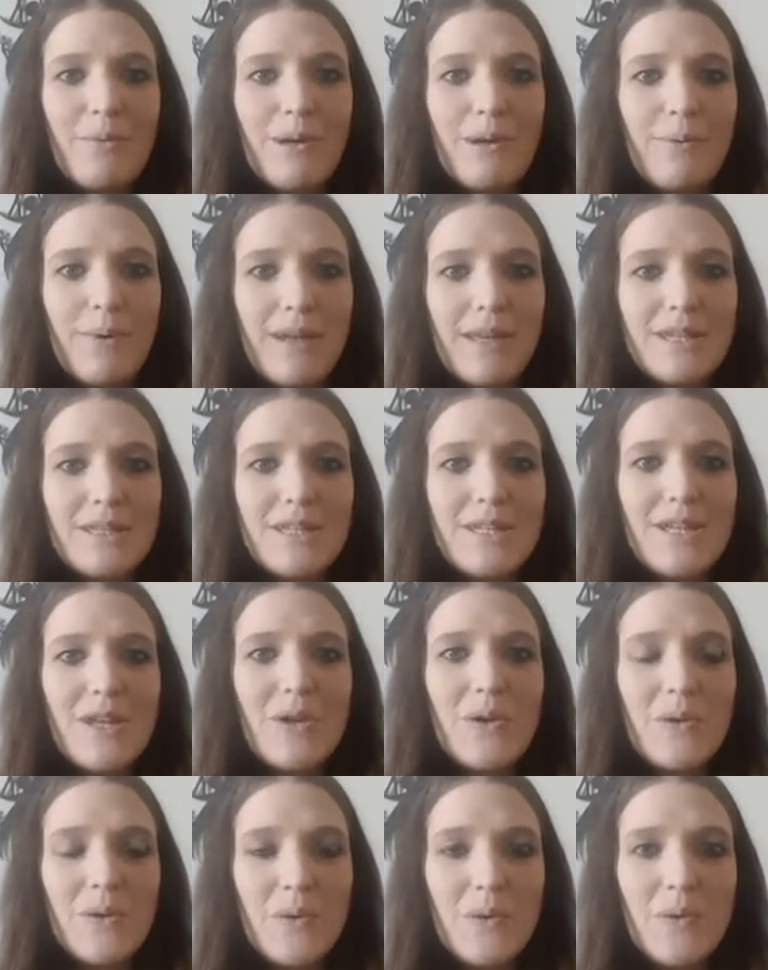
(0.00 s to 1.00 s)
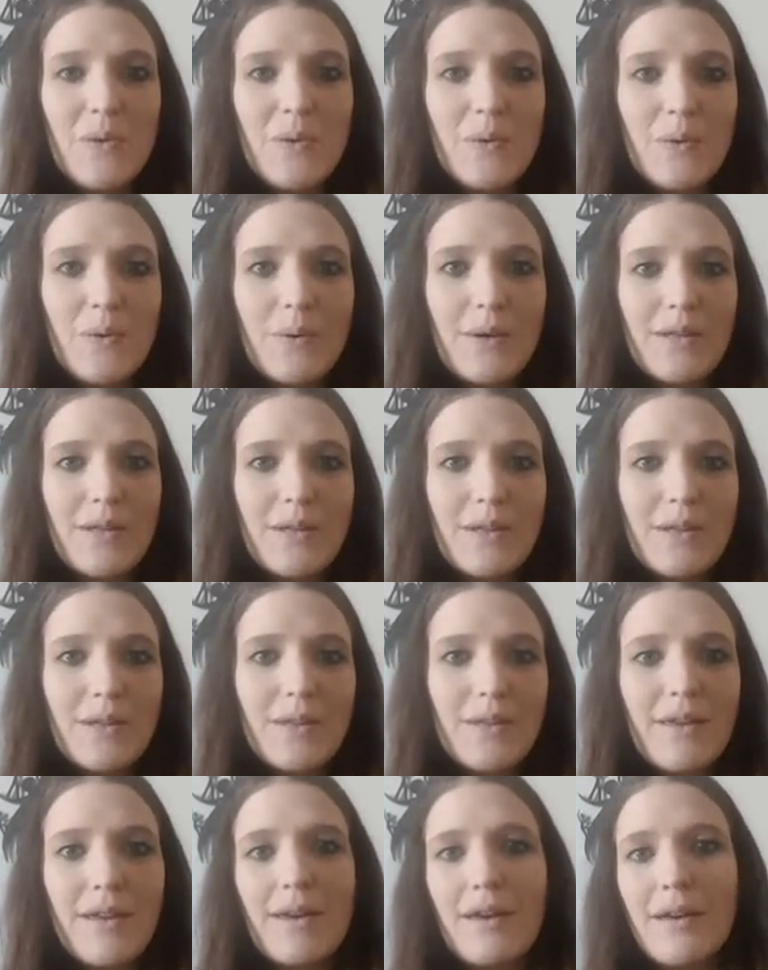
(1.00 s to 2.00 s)
went to
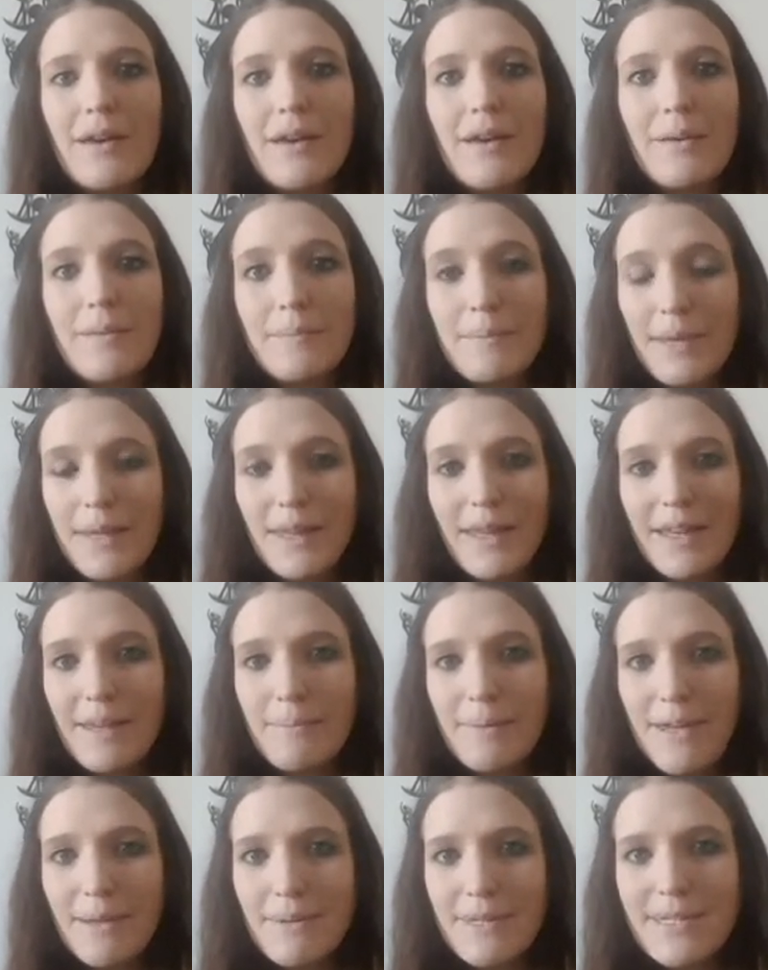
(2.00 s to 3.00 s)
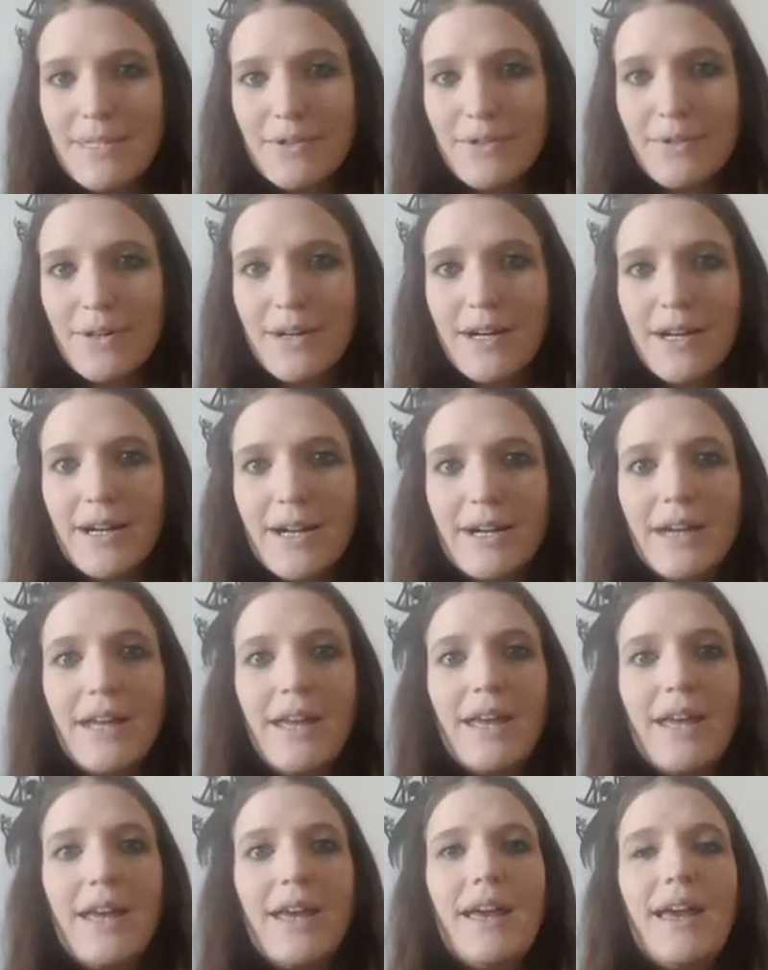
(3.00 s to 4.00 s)
like a baby store,
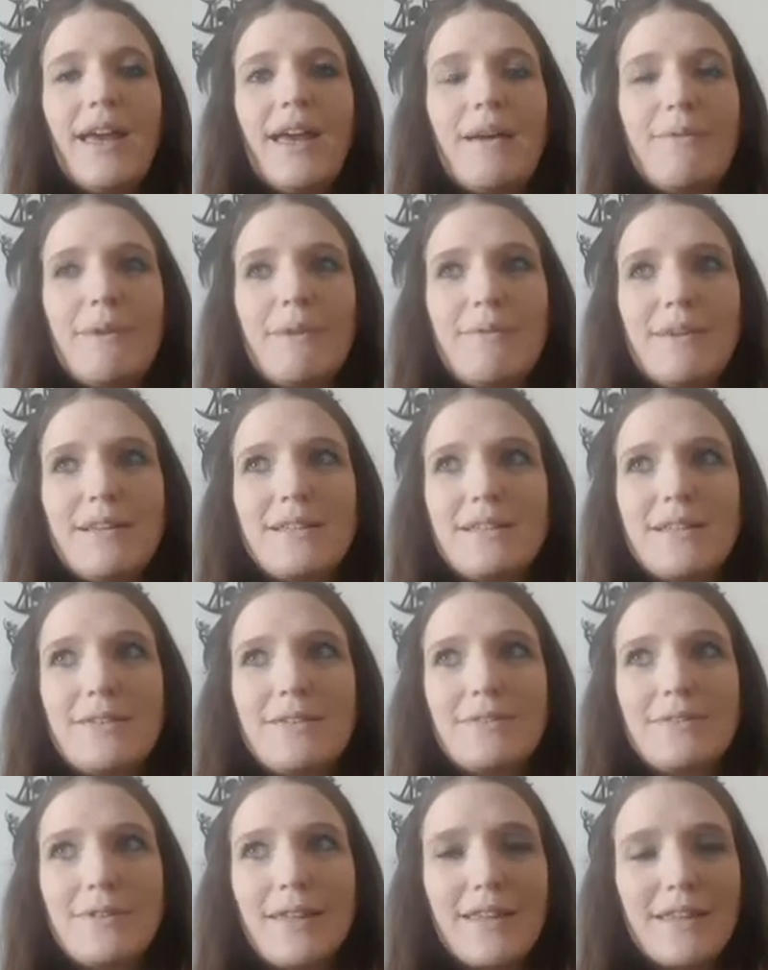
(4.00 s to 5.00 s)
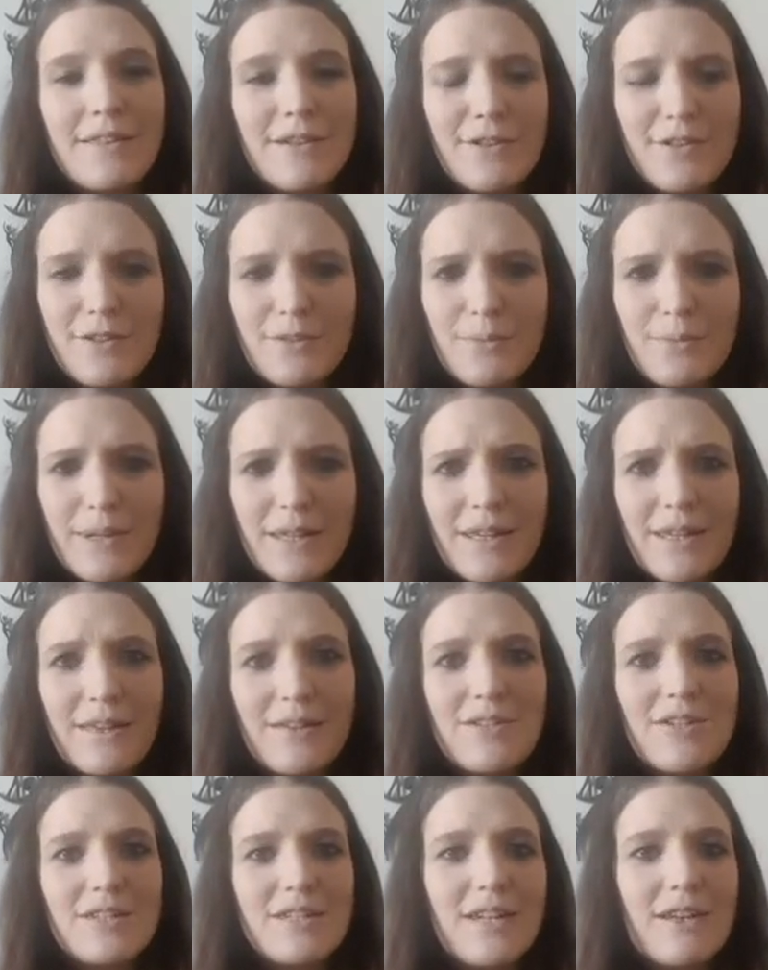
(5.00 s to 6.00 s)
and we went to like the Goodwill
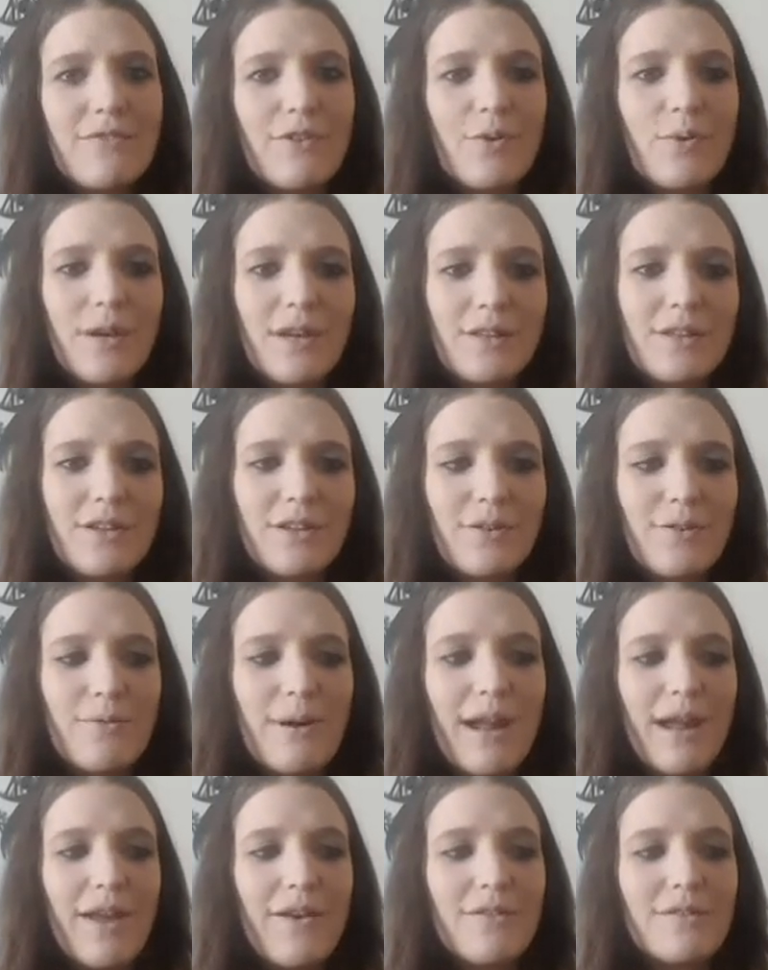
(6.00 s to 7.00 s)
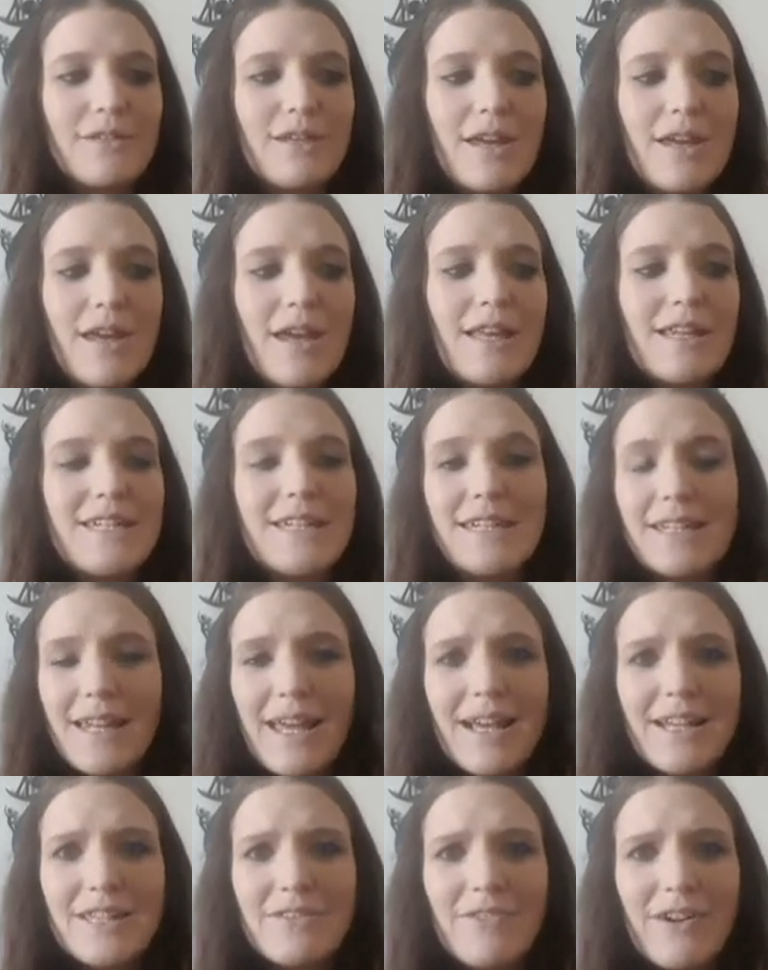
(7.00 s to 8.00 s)
just to have a quick look around. Didn't
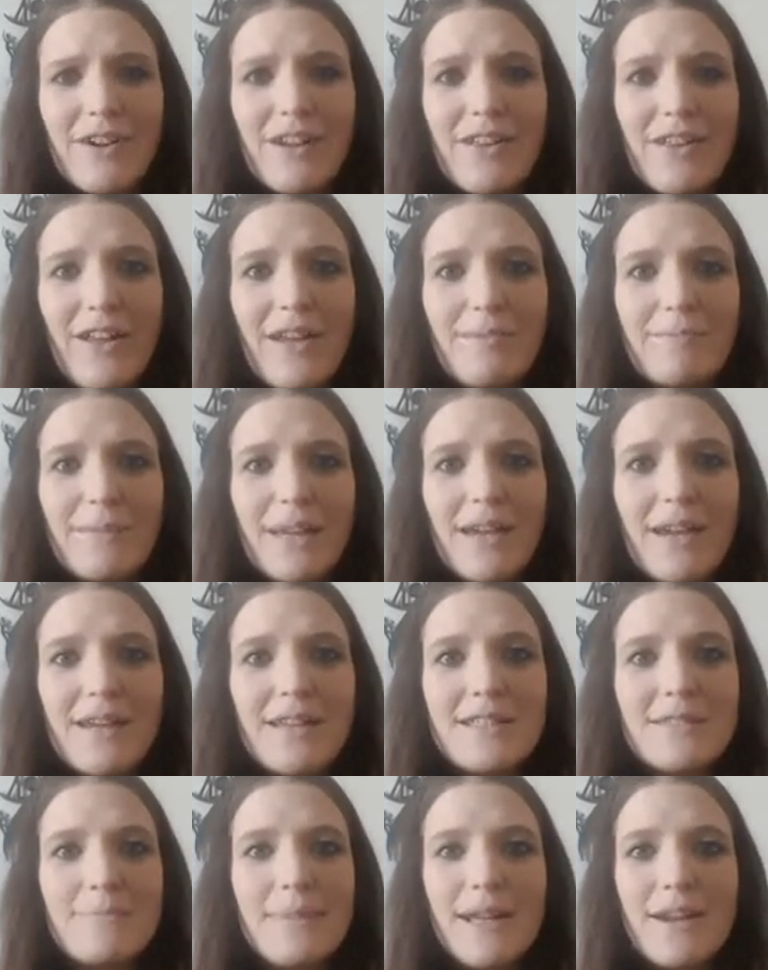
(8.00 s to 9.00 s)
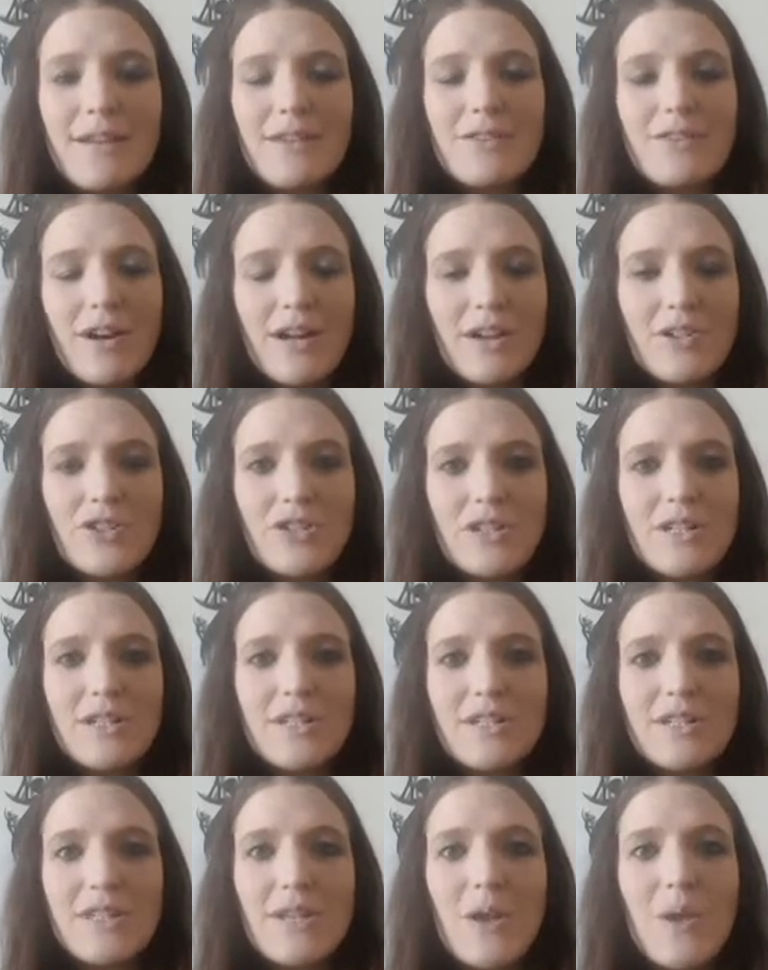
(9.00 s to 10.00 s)
last very long because my
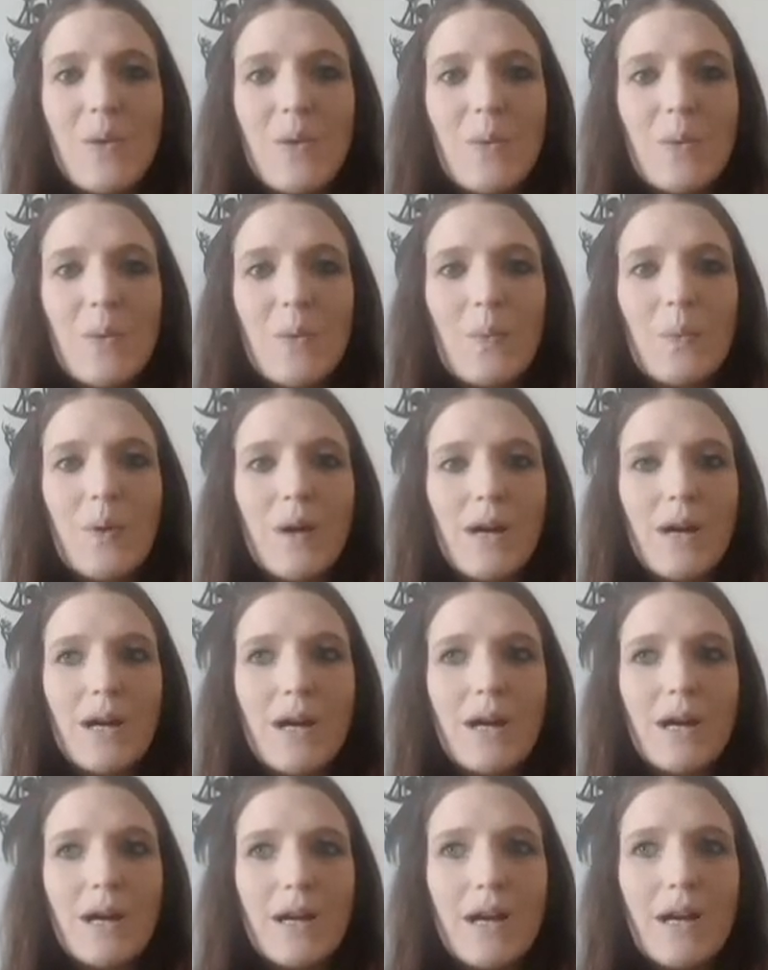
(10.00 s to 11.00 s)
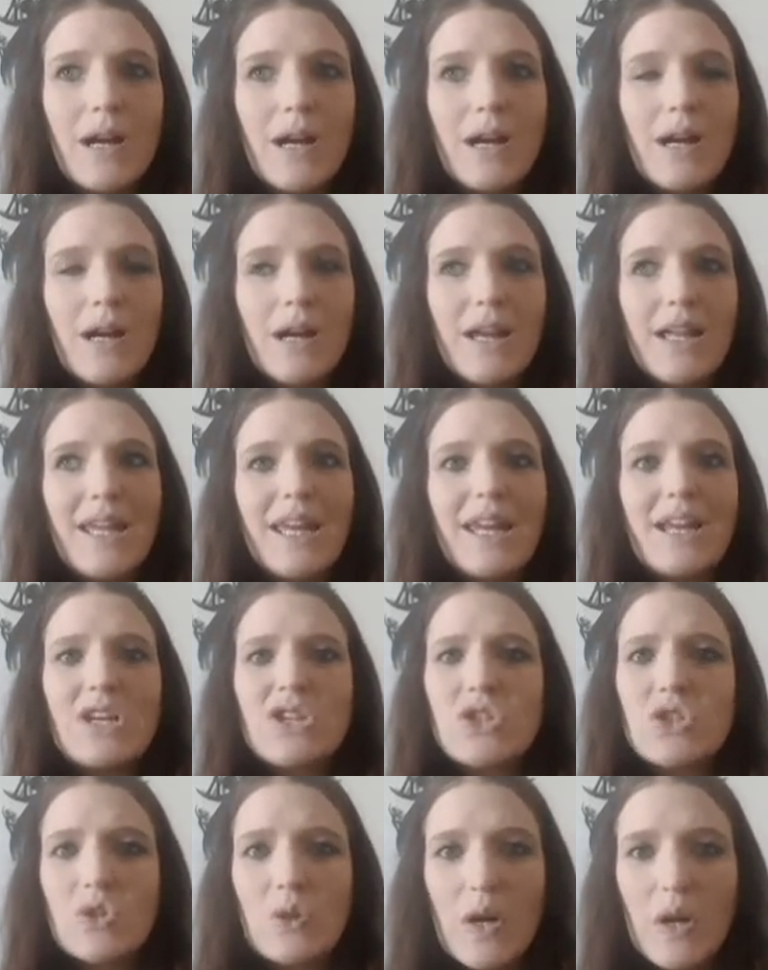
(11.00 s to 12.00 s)
contractions were getting
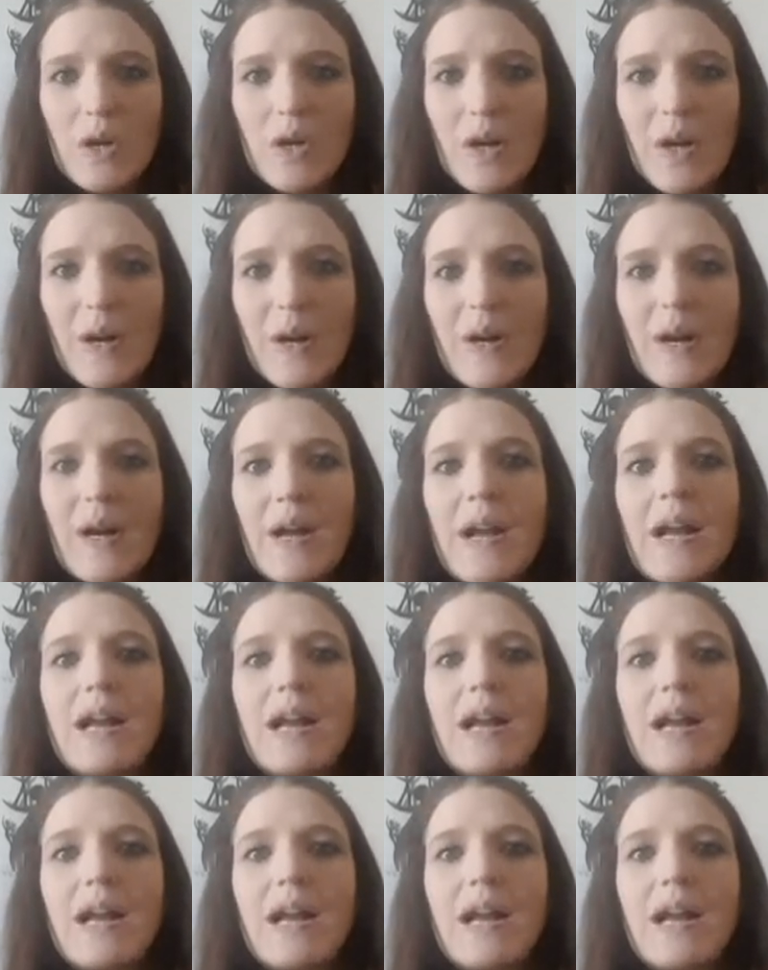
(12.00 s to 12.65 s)
stronger,